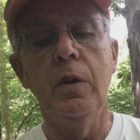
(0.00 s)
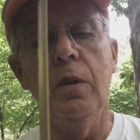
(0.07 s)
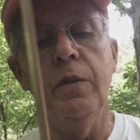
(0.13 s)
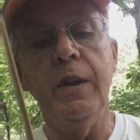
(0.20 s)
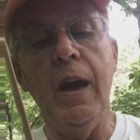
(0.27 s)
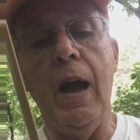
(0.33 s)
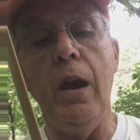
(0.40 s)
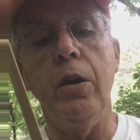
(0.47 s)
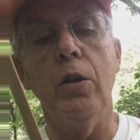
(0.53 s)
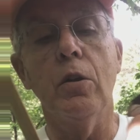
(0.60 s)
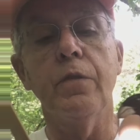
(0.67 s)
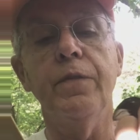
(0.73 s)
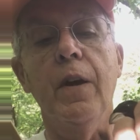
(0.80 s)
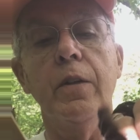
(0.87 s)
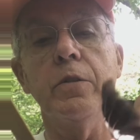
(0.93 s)
The alveolar
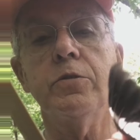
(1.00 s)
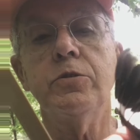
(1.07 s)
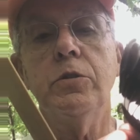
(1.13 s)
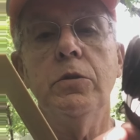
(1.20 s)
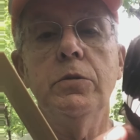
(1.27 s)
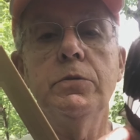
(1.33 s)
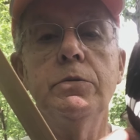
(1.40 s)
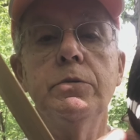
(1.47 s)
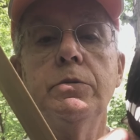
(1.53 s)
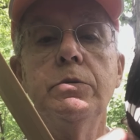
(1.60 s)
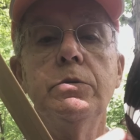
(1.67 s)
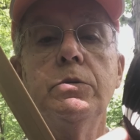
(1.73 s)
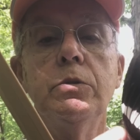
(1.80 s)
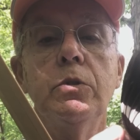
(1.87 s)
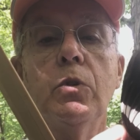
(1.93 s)
feathers,
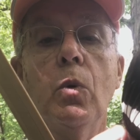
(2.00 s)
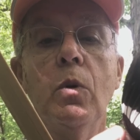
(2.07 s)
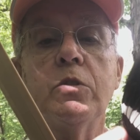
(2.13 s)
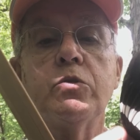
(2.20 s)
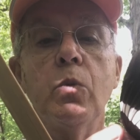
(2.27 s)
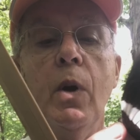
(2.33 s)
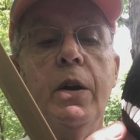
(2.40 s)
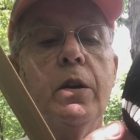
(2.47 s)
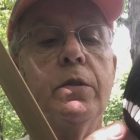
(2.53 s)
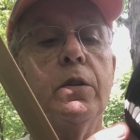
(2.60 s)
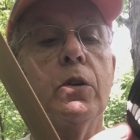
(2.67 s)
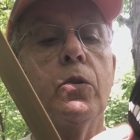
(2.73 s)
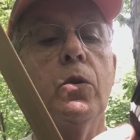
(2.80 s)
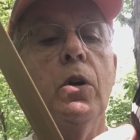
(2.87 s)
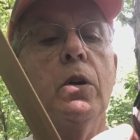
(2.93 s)
the ones right at the
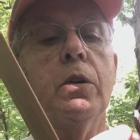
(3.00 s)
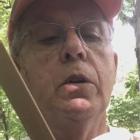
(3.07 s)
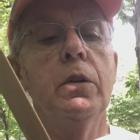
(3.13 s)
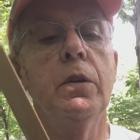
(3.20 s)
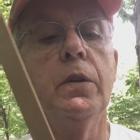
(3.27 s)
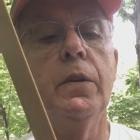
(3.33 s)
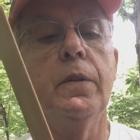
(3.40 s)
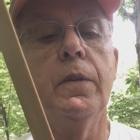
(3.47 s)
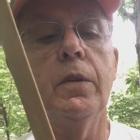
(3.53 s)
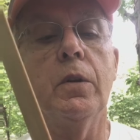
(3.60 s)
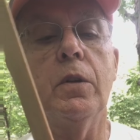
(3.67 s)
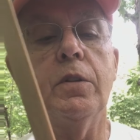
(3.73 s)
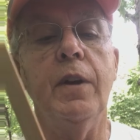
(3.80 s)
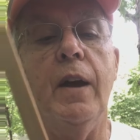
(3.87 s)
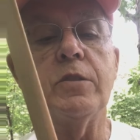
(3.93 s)
crook, are
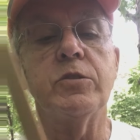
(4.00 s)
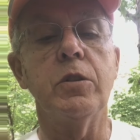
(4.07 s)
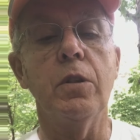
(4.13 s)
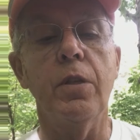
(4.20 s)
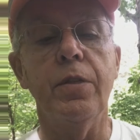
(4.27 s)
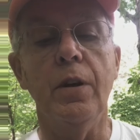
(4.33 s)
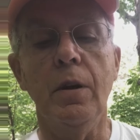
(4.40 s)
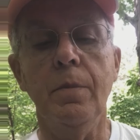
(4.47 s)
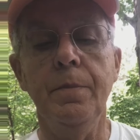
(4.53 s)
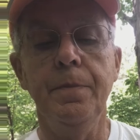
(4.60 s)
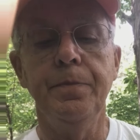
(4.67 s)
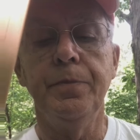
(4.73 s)
attached to the thumb.